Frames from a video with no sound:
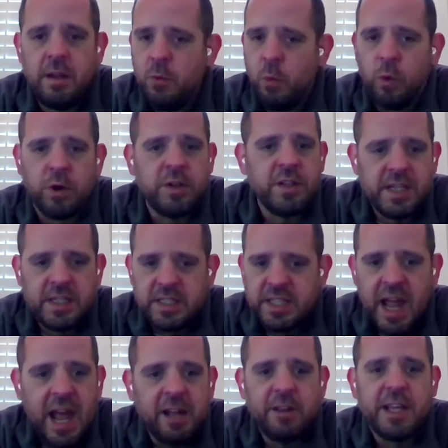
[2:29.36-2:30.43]
worked
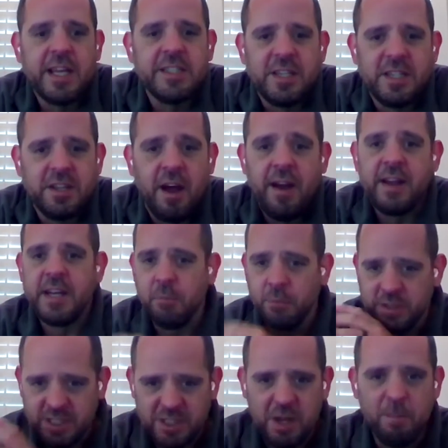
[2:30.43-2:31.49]
exactly as designed. It
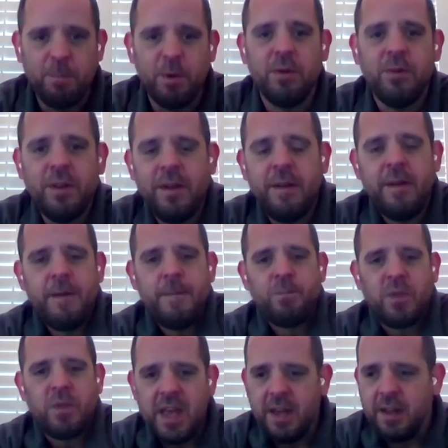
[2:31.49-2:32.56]
was simple.
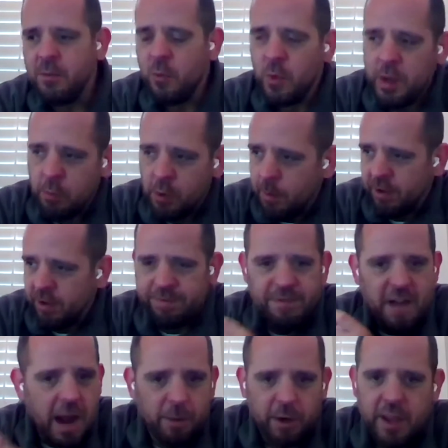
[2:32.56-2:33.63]
We were able to
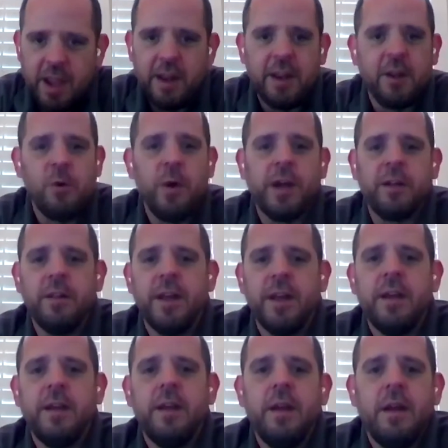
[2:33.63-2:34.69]
fabricate it
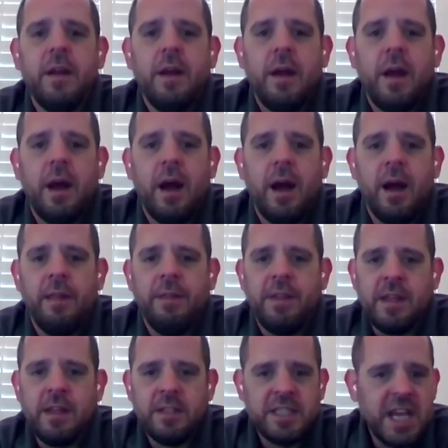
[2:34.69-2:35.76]
quickly.
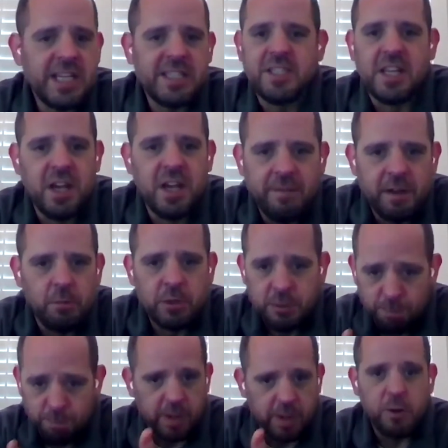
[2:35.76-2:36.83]
The testing of it was
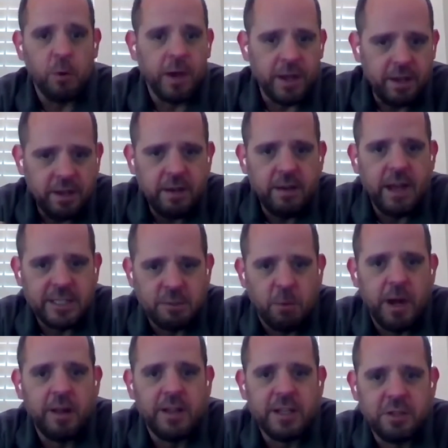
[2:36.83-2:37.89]
pretty quick as
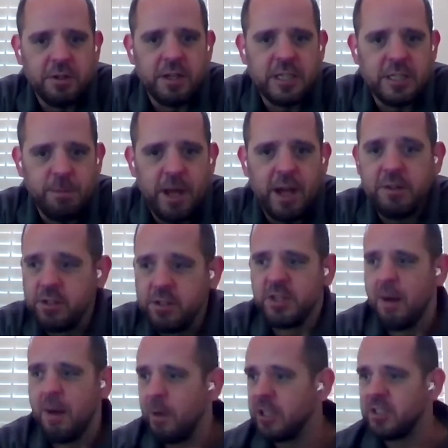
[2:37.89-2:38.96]
well, as you'd expect. There's
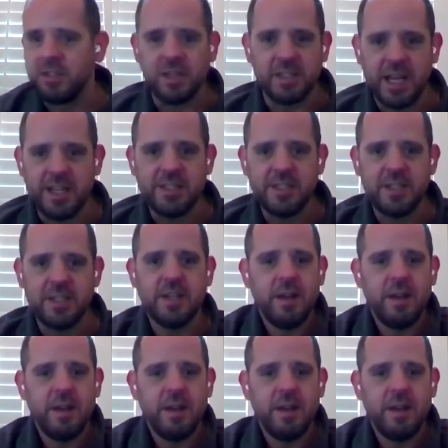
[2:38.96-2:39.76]
not much to test.